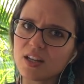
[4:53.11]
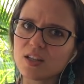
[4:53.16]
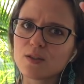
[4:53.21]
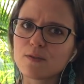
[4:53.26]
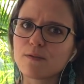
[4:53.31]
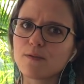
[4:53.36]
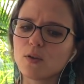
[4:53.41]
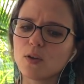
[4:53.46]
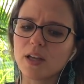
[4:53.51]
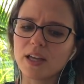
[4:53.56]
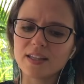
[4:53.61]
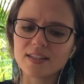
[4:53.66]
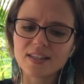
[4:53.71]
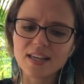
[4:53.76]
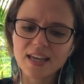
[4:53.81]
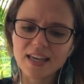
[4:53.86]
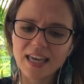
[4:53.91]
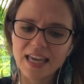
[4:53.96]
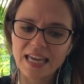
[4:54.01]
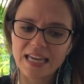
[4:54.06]
It's
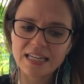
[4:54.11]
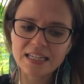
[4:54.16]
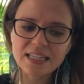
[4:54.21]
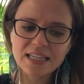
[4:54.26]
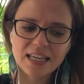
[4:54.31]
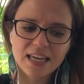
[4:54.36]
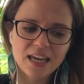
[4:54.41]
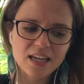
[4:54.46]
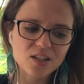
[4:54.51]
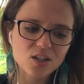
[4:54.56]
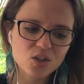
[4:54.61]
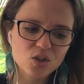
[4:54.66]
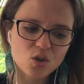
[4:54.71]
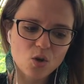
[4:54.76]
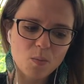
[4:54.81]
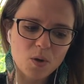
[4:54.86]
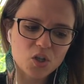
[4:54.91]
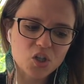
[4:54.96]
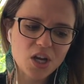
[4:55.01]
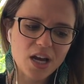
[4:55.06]
like indicates
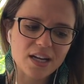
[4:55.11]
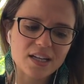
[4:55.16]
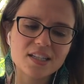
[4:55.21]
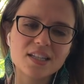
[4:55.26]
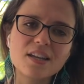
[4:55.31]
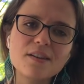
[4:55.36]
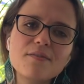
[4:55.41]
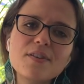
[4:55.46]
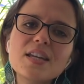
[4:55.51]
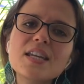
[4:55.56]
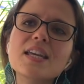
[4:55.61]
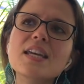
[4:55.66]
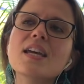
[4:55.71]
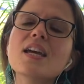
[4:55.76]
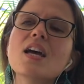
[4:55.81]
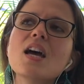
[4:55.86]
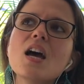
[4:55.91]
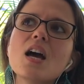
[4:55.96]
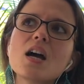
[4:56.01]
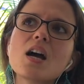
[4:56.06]
so much activity
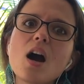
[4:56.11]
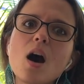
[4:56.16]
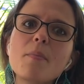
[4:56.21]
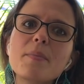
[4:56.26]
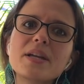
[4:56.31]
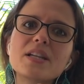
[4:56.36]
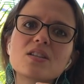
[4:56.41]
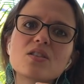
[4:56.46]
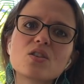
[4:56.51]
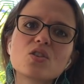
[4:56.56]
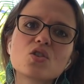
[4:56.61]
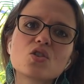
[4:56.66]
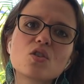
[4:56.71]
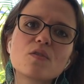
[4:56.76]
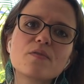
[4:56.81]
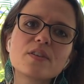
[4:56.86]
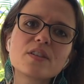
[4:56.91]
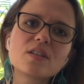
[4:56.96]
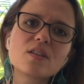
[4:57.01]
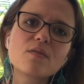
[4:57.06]
coming to the
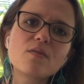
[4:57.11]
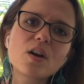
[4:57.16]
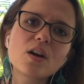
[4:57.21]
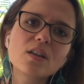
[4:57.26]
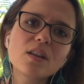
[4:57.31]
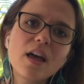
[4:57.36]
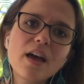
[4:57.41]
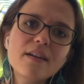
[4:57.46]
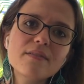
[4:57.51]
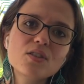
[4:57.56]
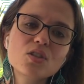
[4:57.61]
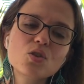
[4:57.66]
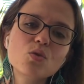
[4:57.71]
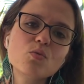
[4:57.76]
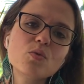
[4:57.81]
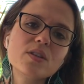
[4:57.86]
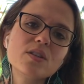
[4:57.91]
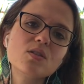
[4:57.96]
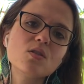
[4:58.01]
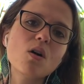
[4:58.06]
surface of our lives to
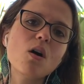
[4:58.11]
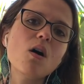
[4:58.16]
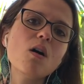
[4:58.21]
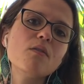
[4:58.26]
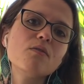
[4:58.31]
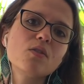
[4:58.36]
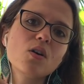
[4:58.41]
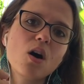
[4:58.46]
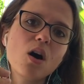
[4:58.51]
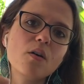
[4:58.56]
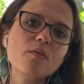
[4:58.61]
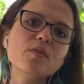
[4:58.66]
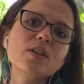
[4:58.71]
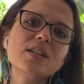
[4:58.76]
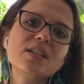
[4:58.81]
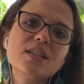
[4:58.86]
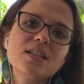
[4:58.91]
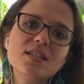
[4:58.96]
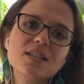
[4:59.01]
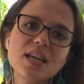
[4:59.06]
resolve
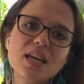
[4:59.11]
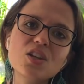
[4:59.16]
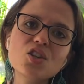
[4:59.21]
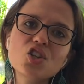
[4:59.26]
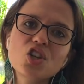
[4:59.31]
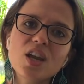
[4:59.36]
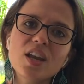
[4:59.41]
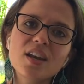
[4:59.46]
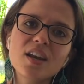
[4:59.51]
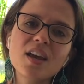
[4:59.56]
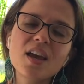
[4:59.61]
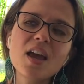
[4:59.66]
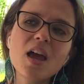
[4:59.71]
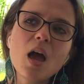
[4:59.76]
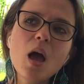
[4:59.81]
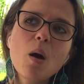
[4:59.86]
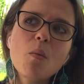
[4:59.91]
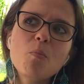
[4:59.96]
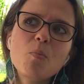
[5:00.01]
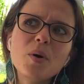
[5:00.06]
conflict and tension.
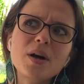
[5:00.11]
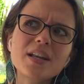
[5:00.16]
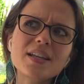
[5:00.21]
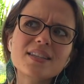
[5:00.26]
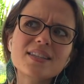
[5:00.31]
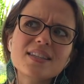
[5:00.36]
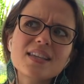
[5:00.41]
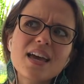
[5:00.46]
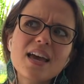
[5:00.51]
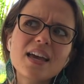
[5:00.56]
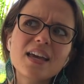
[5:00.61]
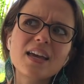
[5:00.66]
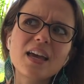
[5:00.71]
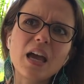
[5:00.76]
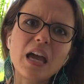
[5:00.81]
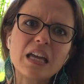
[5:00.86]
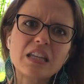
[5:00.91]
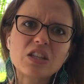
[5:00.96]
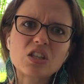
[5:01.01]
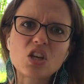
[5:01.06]
but it's like,
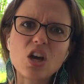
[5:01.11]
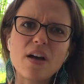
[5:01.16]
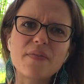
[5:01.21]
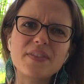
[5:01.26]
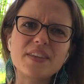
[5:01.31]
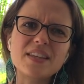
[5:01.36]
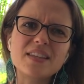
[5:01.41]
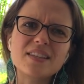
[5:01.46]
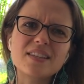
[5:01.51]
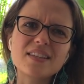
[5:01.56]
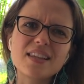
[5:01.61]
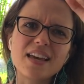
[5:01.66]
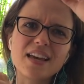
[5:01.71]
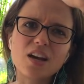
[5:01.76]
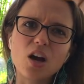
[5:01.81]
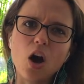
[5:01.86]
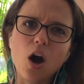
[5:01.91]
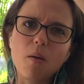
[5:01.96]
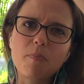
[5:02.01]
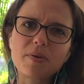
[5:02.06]
it's got these
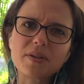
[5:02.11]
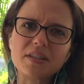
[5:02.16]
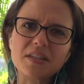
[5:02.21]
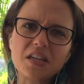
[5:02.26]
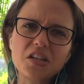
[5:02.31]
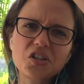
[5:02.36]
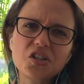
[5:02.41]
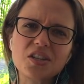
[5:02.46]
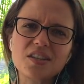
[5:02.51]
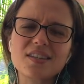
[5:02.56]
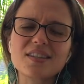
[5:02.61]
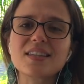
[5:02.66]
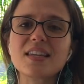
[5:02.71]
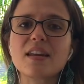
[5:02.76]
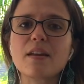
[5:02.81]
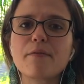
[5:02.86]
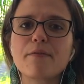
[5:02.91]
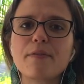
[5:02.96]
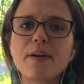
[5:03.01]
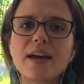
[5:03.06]
like oppositions
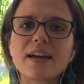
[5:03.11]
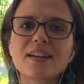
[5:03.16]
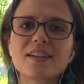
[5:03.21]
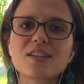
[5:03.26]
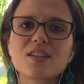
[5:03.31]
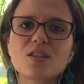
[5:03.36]
in effect.